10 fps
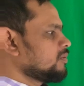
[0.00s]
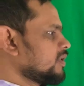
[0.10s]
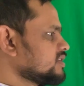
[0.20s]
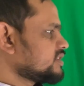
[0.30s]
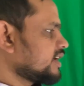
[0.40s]

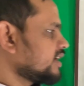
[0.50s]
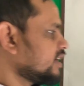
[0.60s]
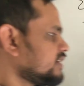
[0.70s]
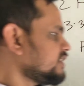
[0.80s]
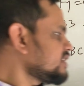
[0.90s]
Once I
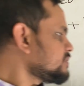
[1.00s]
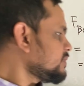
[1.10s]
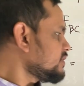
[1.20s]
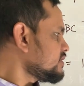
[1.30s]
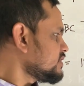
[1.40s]
get this
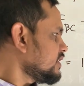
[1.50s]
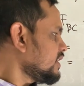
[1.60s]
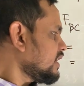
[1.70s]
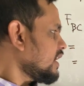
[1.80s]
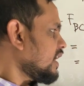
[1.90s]
force,
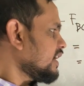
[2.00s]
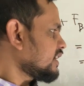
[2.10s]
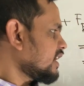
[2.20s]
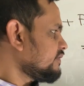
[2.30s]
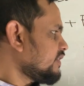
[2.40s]
I
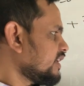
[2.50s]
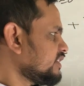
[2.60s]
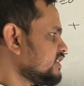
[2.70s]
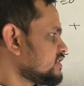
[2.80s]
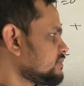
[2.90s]
can find
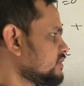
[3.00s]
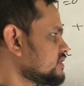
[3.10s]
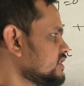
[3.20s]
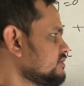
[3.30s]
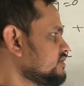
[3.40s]
this
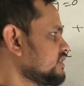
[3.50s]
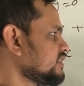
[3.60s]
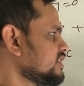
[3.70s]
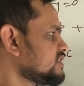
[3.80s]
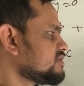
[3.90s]
force using
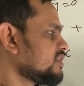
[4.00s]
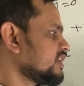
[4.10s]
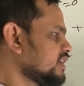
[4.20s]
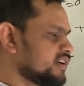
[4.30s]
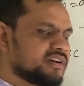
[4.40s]
this
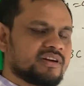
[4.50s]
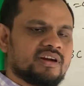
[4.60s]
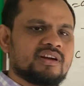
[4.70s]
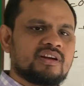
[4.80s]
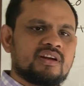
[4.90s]
joint.
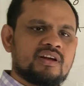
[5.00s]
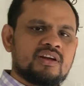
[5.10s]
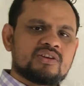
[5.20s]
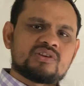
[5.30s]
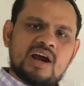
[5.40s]
Okay?
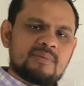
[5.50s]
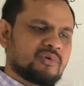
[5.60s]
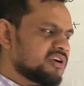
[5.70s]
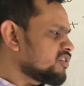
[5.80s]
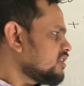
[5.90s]
So I'm
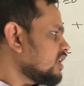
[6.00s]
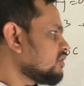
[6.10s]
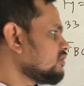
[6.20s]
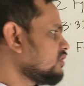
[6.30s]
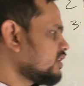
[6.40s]
not
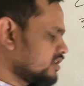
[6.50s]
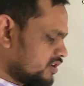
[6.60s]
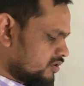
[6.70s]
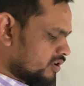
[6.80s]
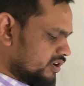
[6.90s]

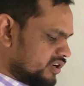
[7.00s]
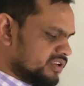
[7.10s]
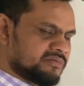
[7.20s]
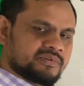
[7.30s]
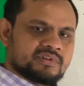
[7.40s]

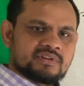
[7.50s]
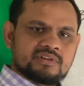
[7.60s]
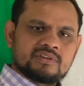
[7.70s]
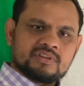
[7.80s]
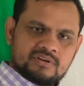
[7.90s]

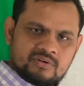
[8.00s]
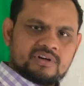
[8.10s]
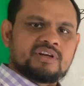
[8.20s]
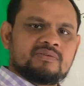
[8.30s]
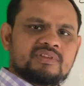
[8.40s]

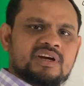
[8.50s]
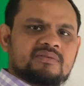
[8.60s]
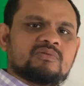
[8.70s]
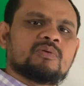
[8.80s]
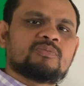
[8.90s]
continuing that.
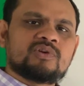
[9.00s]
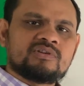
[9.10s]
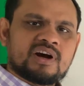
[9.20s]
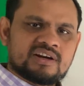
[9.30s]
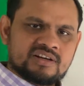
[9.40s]
Hopefully you
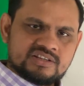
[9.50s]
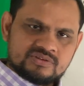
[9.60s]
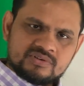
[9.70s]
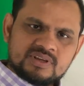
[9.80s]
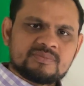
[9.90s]

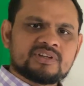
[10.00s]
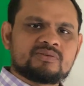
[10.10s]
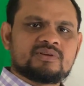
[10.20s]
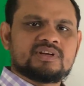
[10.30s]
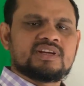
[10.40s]
understood the
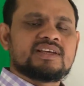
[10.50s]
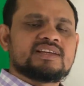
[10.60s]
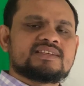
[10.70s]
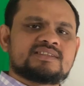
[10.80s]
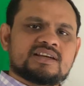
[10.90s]
method.
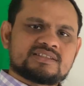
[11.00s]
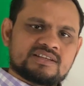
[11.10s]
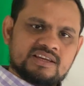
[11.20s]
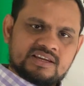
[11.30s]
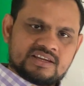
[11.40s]
Is just
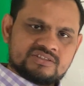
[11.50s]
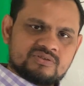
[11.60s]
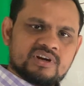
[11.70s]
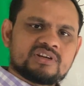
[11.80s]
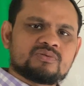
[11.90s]
take a
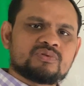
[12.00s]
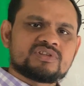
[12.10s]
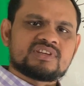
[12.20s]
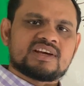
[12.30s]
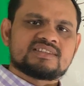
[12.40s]
joint
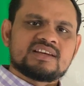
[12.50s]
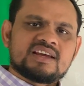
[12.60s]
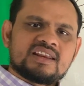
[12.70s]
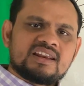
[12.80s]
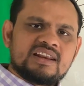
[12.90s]
which has
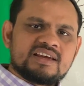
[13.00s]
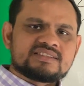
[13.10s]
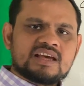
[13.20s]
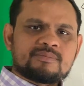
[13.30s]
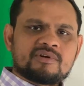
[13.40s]

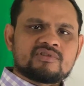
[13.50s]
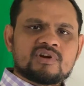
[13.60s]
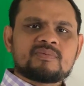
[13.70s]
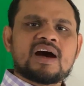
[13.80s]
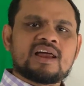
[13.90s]
less amount
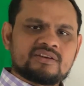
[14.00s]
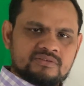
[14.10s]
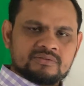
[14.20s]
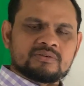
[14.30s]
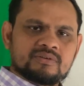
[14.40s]
of
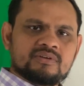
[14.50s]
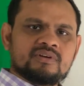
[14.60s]
unknown.